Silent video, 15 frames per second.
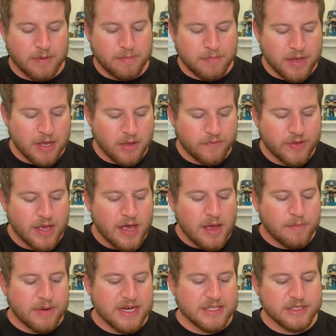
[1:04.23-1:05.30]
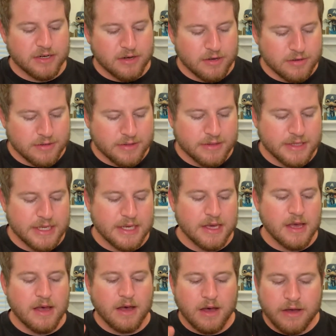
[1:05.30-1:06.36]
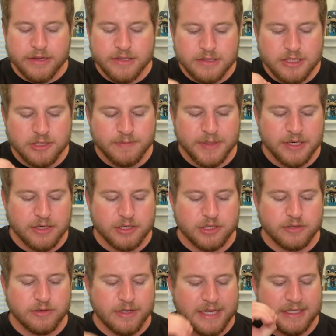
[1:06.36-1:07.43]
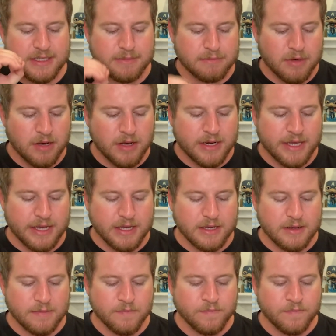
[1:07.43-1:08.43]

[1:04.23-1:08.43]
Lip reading: above, but is earthly, unspiritual, and demonic.